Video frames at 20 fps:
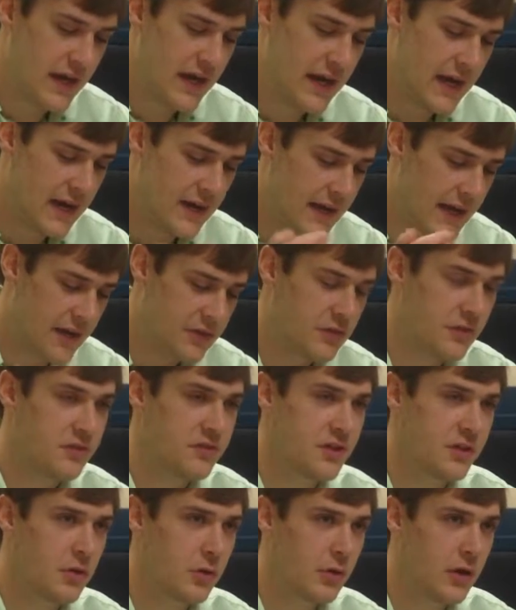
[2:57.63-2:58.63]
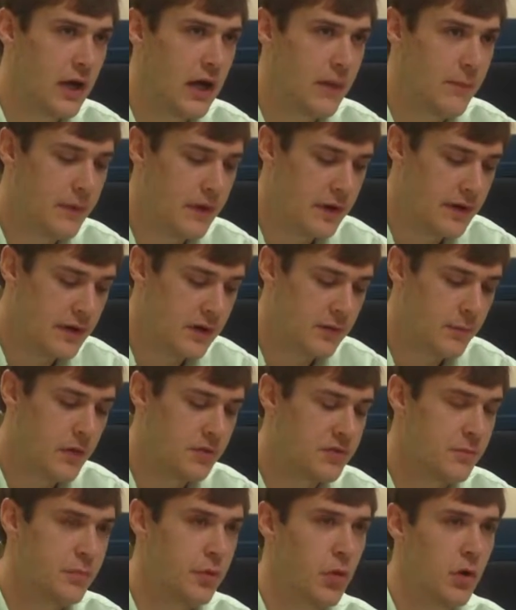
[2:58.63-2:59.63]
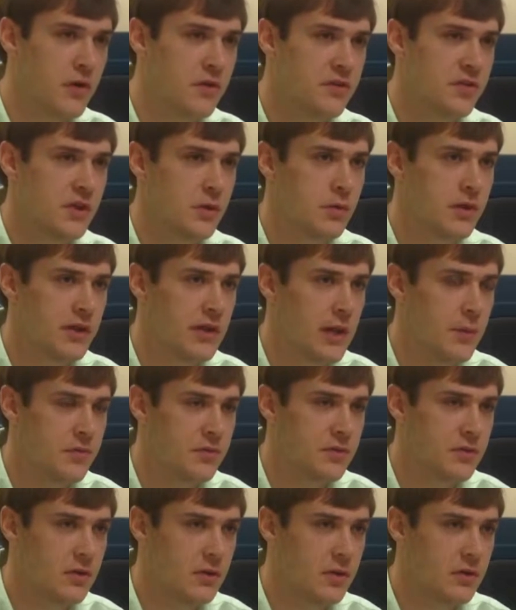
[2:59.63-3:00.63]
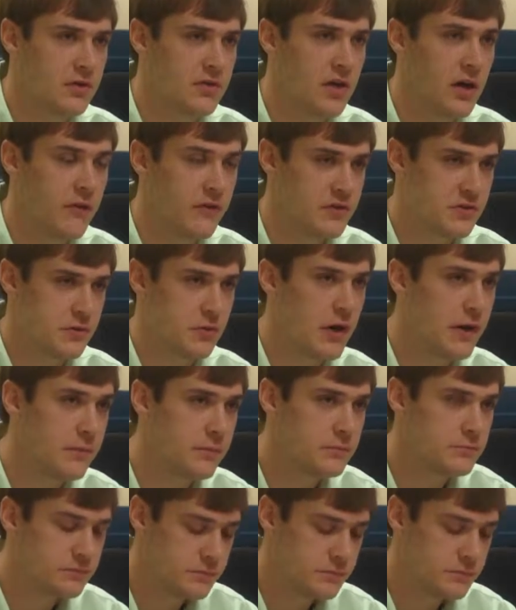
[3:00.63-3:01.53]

and excellent signal reliability are the most important to you when it comes to television, right?